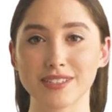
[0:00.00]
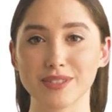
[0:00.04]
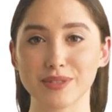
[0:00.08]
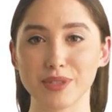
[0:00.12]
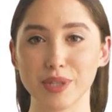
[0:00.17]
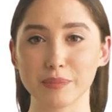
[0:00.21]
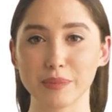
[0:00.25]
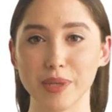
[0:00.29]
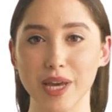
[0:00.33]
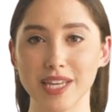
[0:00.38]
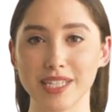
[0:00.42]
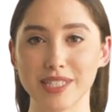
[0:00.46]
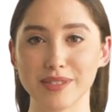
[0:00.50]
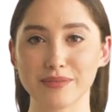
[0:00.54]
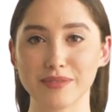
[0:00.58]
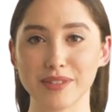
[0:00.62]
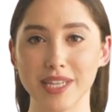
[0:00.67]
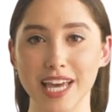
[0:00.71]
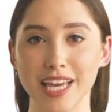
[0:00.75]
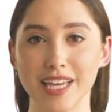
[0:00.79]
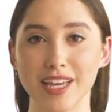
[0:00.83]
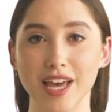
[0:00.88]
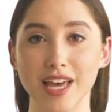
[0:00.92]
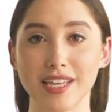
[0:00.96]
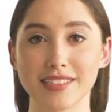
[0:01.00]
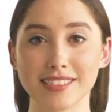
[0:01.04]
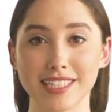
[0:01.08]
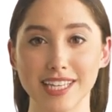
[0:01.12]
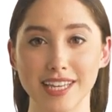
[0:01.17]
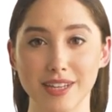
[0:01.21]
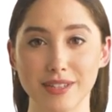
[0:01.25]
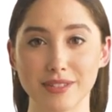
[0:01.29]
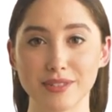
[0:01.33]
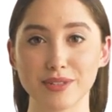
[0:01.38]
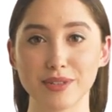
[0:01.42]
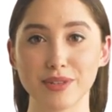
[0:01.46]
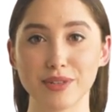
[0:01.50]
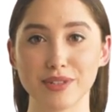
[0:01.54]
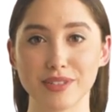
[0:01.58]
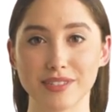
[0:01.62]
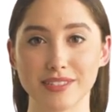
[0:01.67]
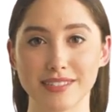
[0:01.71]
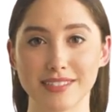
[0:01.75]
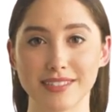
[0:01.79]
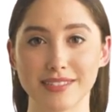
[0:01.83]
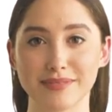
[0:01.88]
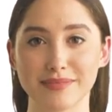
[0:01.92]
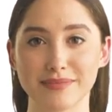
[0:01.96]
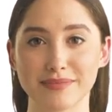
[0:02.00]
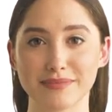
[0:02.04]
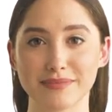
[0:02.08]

to a punny play on dinner tools.